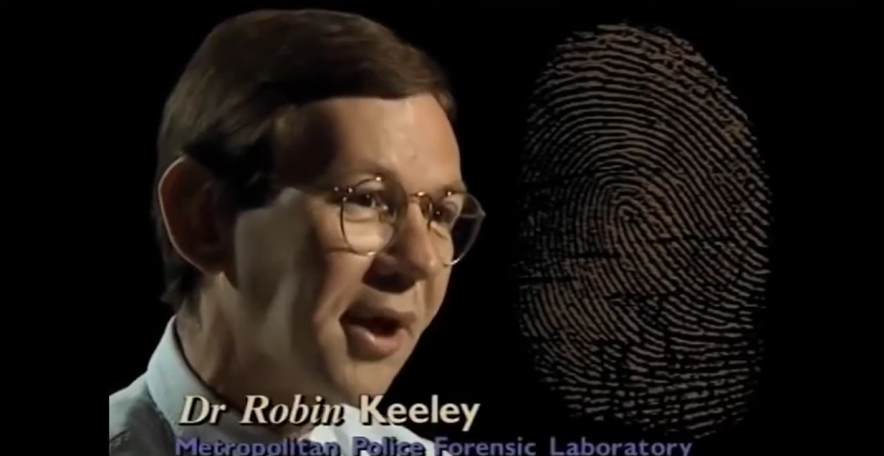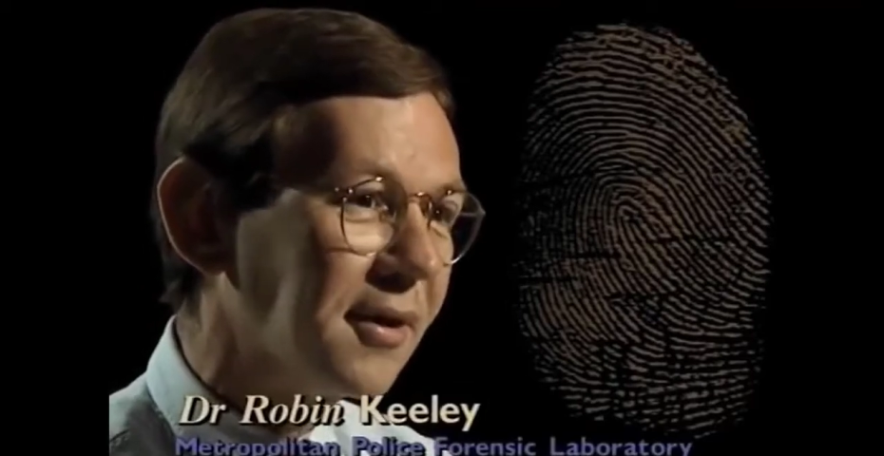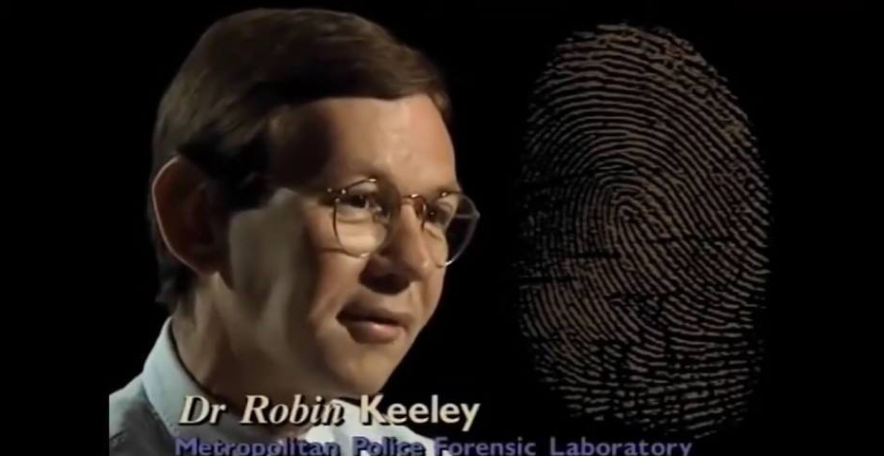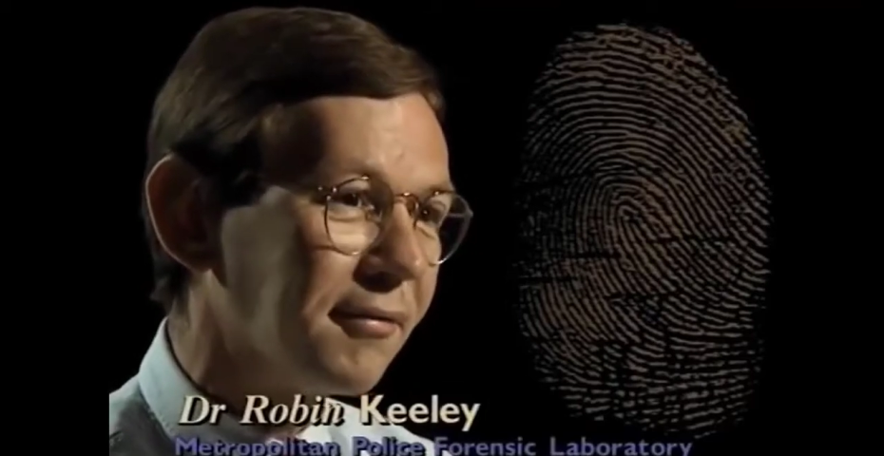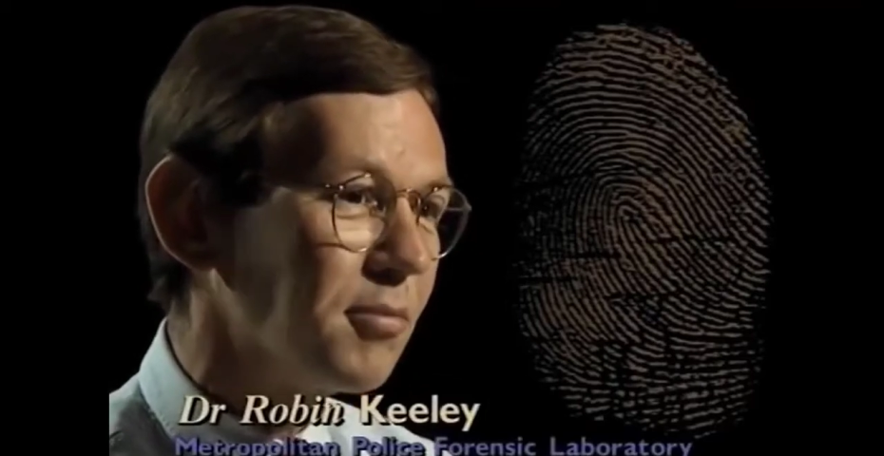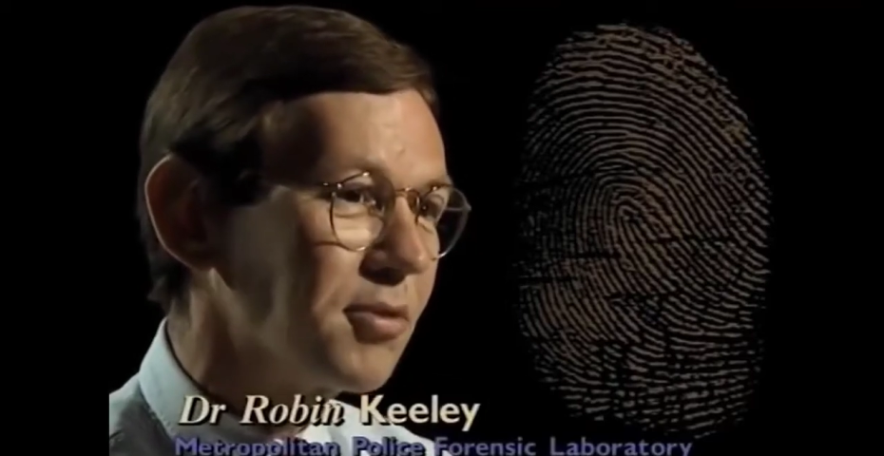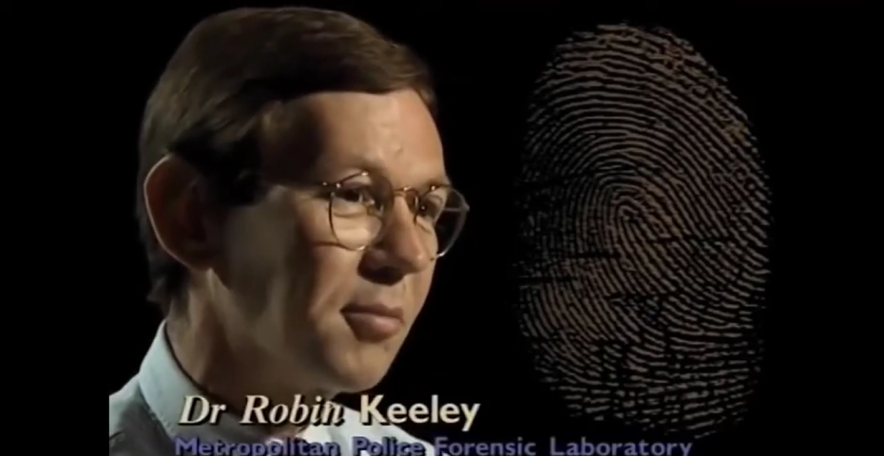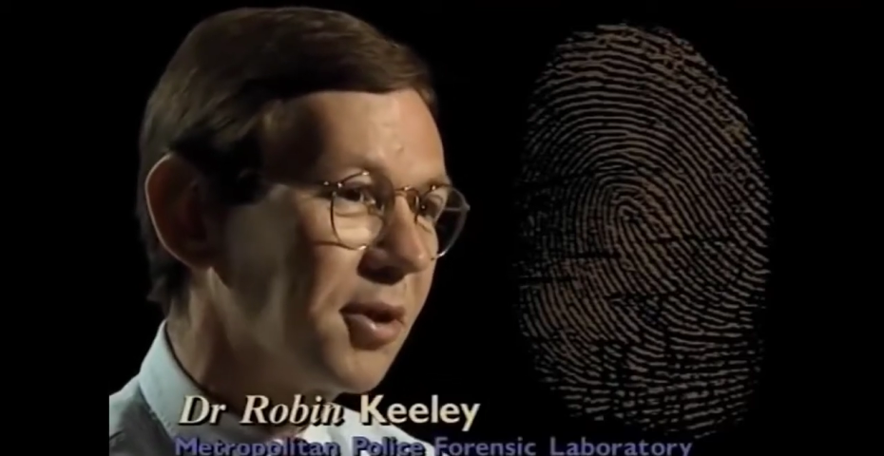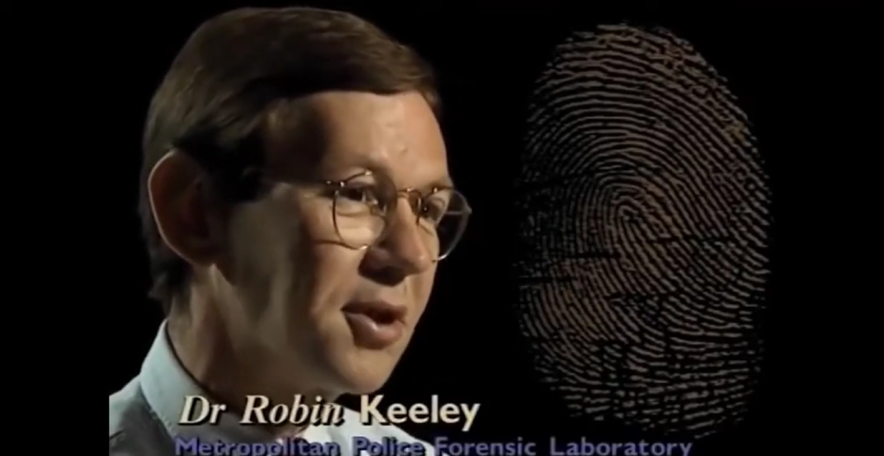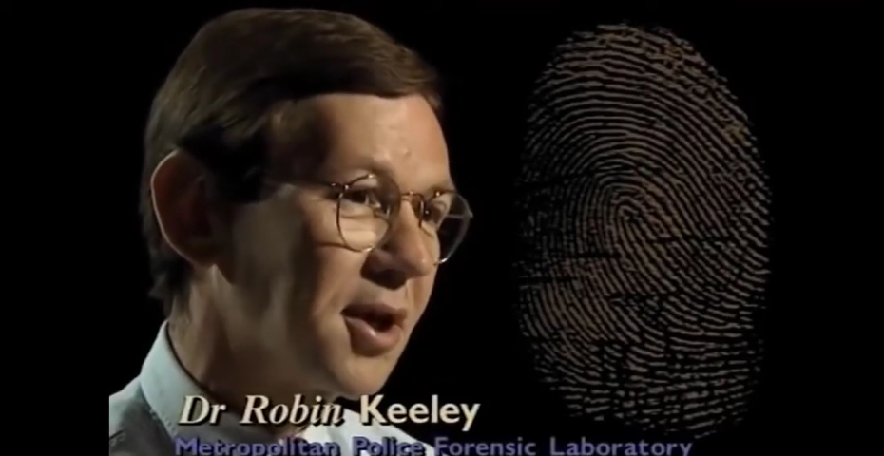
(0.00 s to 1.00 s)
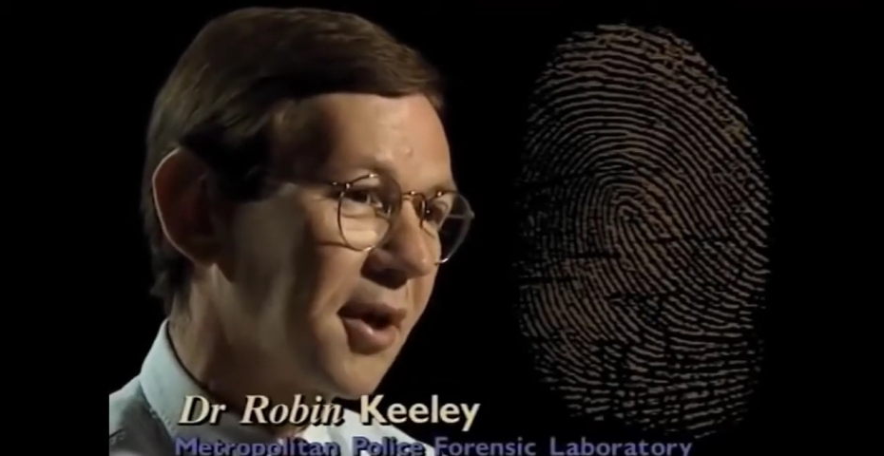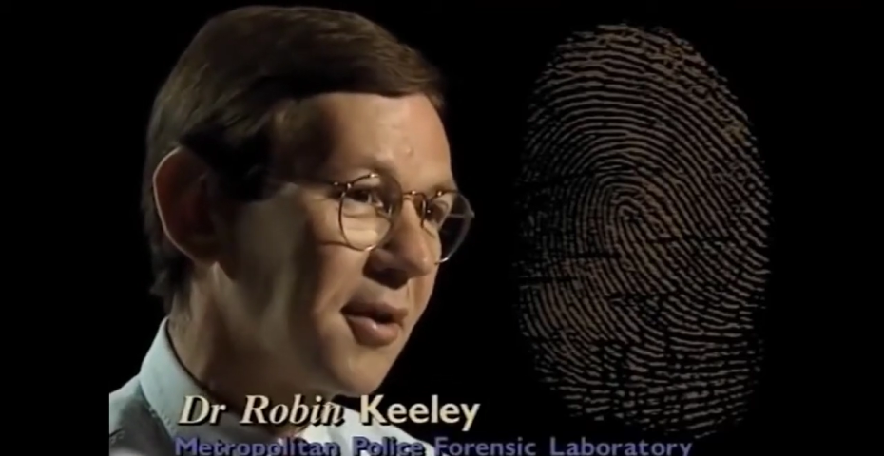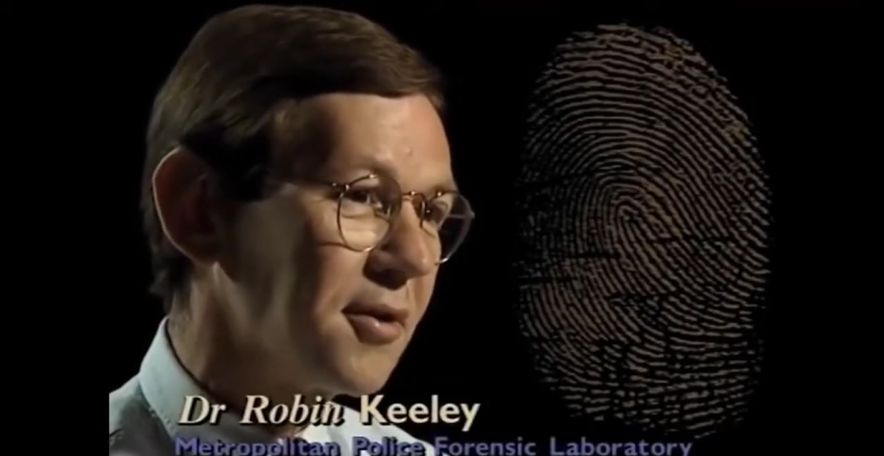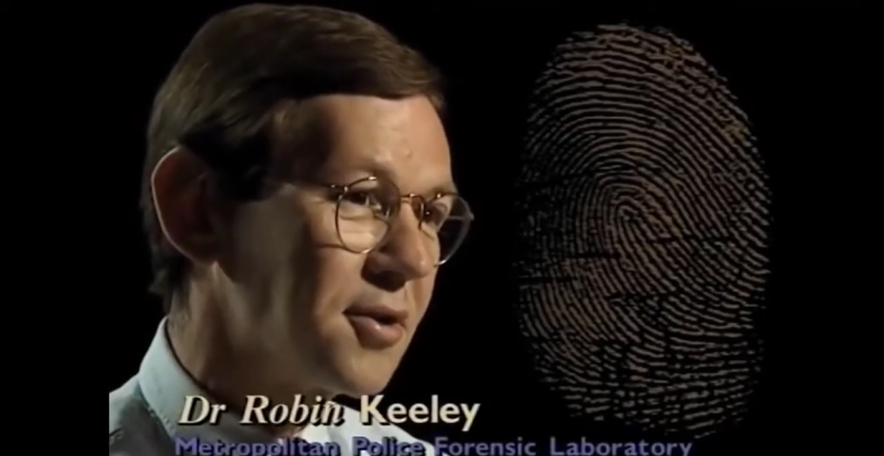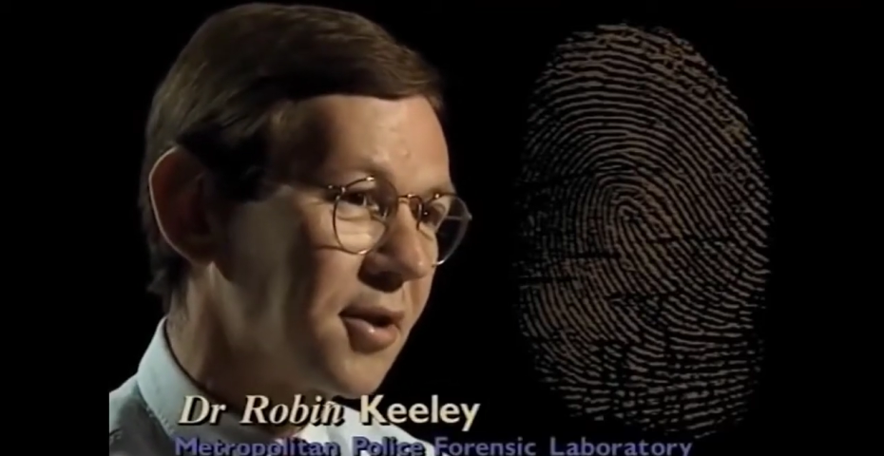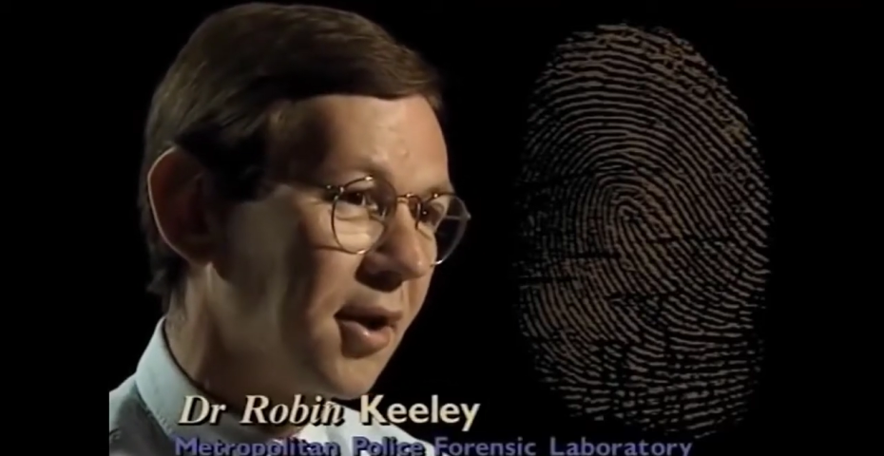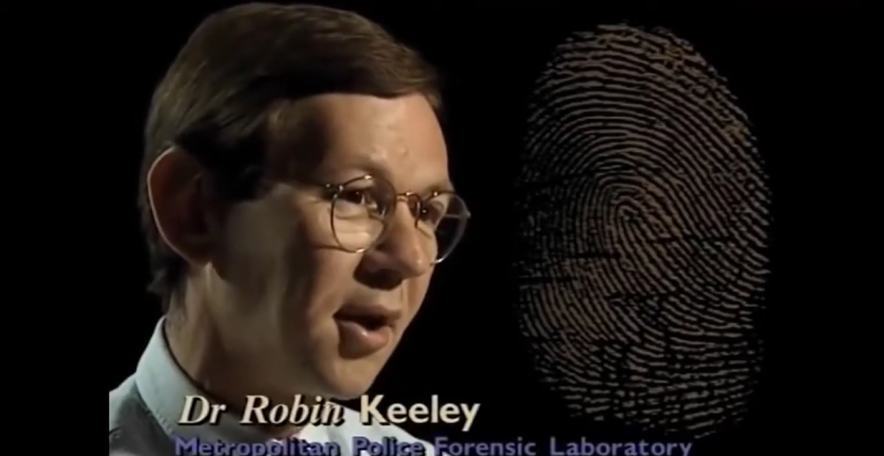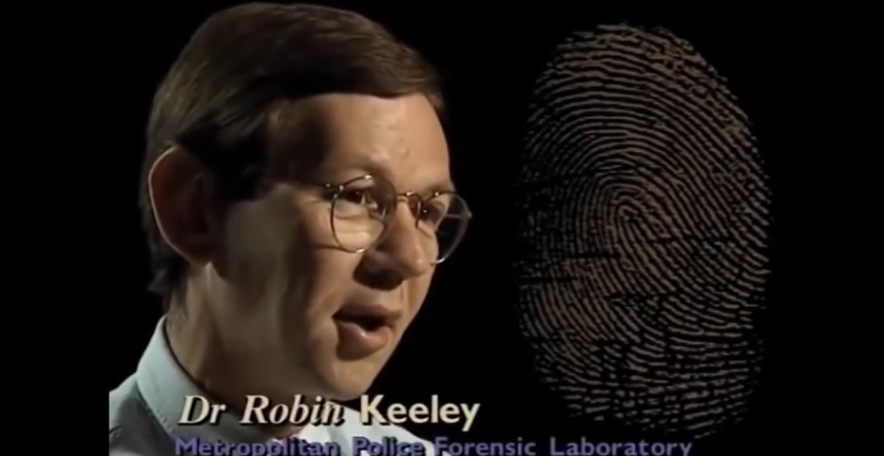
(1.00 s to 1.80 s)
taken from somebody's hands,